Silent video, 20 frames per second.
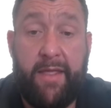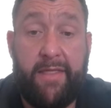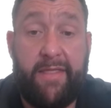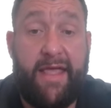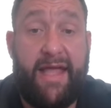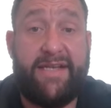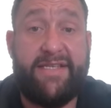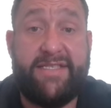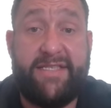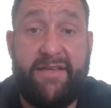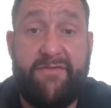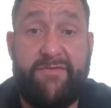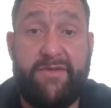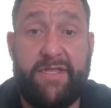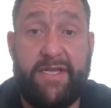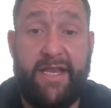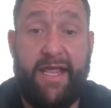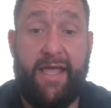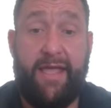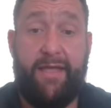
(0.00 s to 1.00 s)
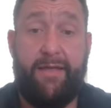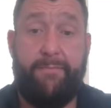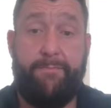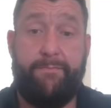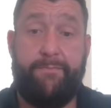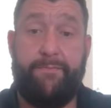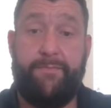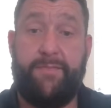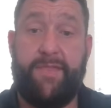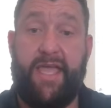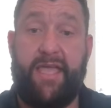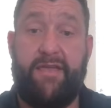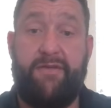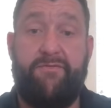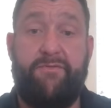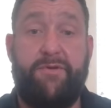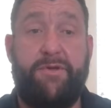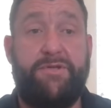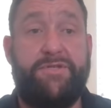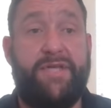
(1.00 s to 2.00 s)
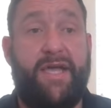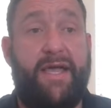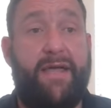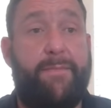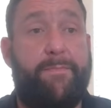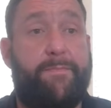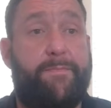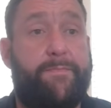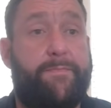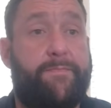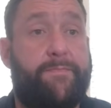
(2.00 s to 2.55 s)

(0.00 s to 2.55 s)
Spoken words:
That is it for the day. Thank you for your time.